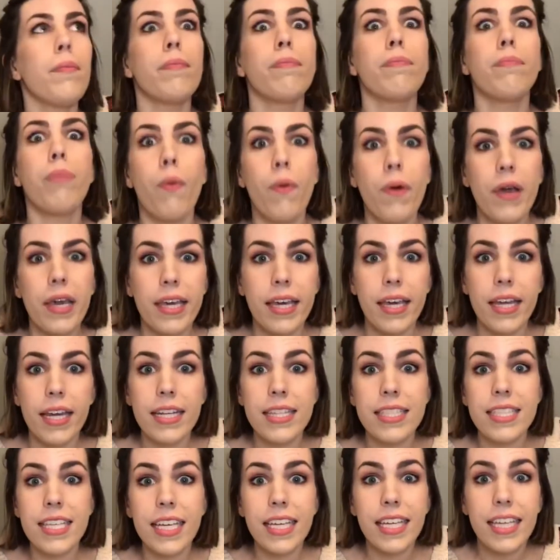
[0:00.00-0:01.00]
boy, get
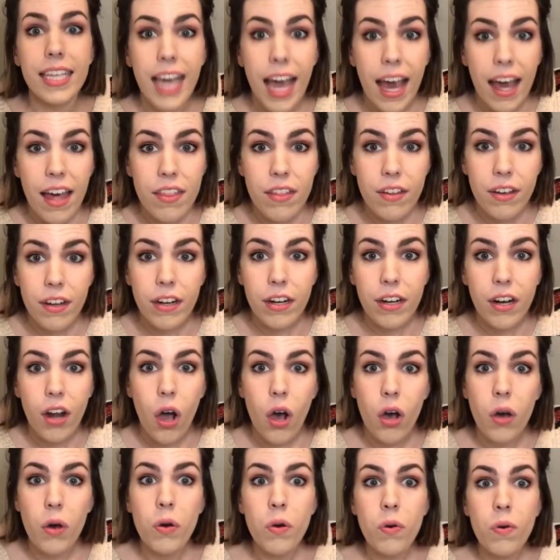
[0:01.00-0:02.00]
it together.
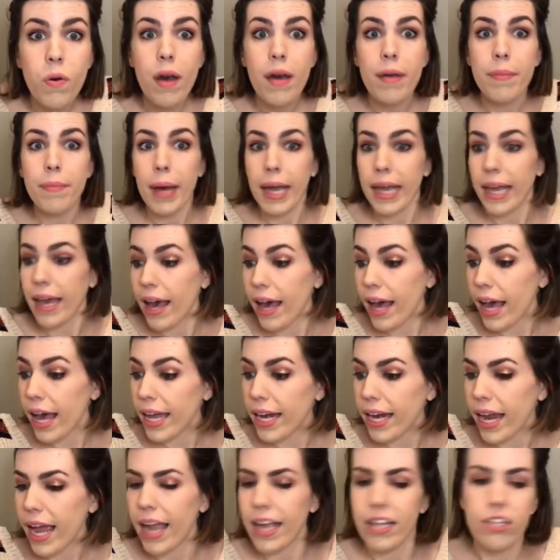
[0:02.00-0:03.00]
Oh my
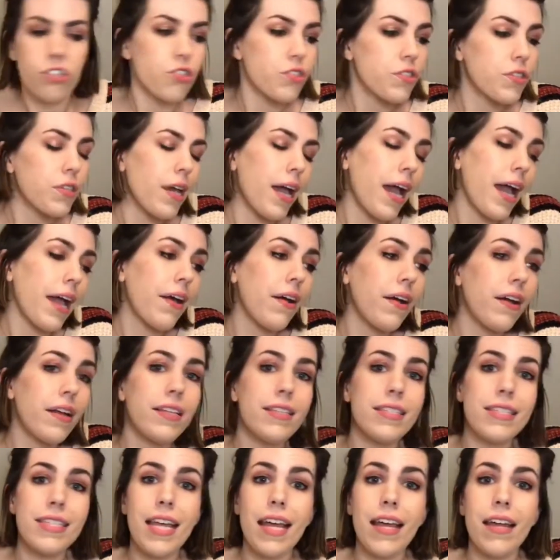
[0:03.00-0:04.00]
god. I couldn't
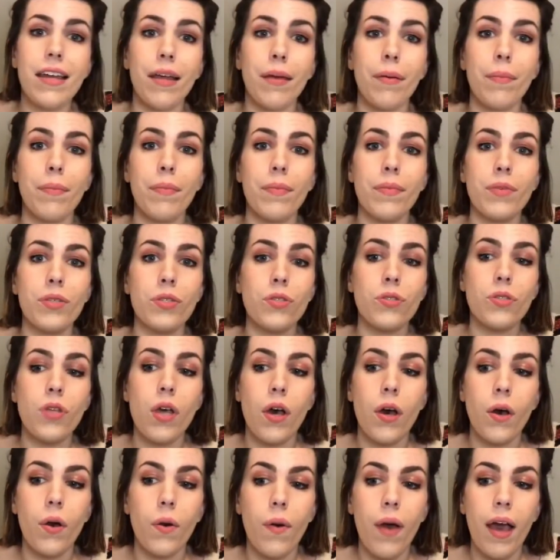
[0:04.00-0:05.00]
stand him.
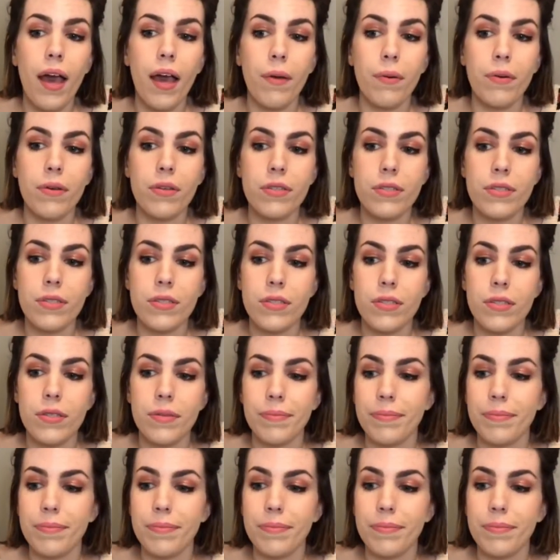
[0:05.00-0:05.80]
So I was